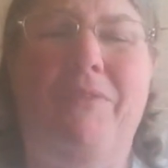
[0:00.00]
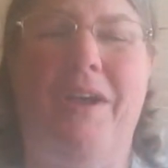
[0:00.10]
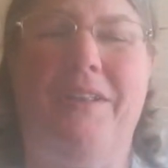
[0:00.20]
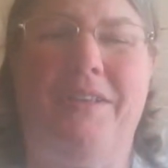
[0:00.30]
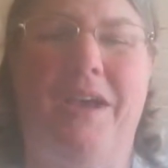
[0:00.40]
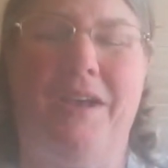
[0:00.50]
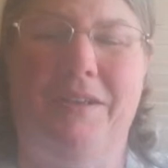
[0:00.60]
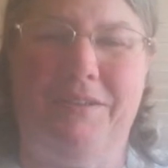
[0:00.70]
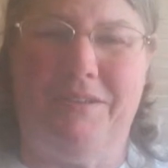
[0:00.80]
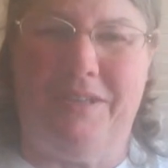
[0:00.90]
got
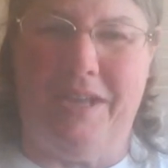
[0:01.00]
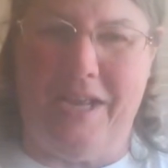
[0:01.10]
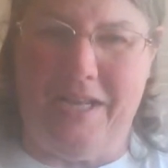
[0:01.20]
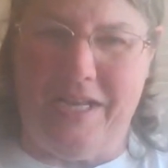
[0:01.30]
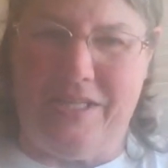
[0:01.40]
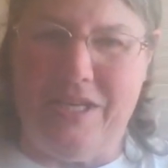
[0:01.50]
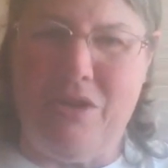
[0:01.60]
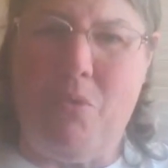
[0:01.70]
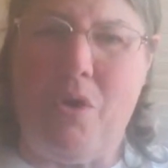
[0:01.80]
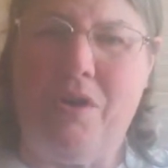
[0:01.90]
it's in
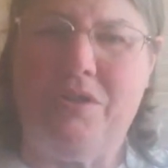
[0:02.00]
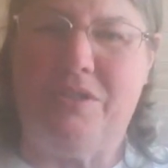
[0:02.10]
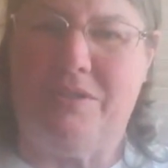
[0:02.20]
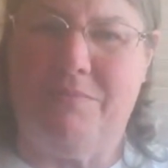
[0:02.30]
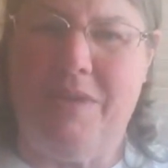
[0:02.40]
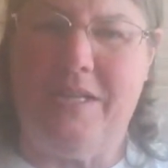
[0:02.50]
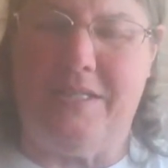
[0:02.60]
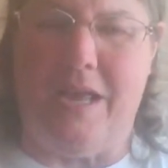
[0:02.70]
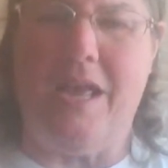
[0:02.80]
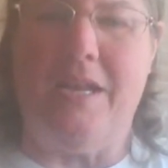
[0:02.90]
the works. It
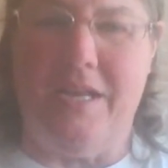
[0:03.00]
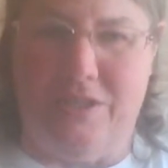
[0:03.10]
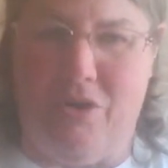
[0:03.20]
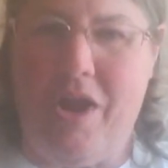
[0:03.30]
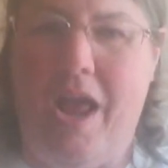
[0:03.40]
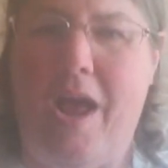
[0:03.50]
is going to